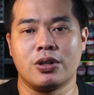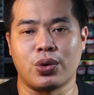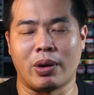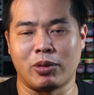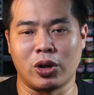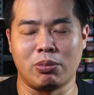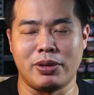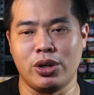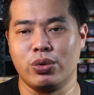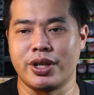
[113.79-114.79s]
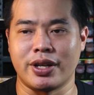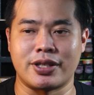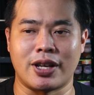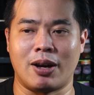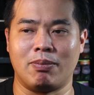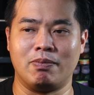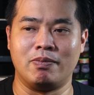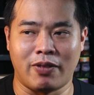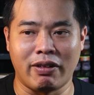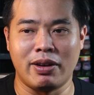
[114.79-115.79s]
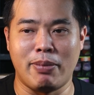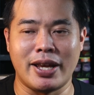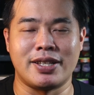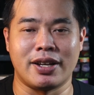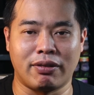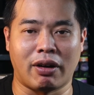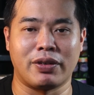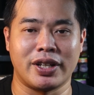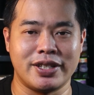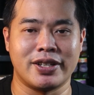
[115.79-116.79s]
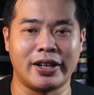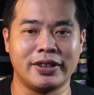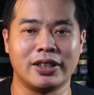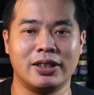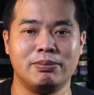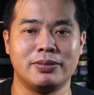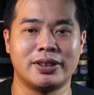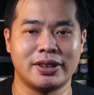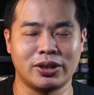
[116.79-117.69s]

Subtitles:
So I'm gonna be using some very basic graphic design terms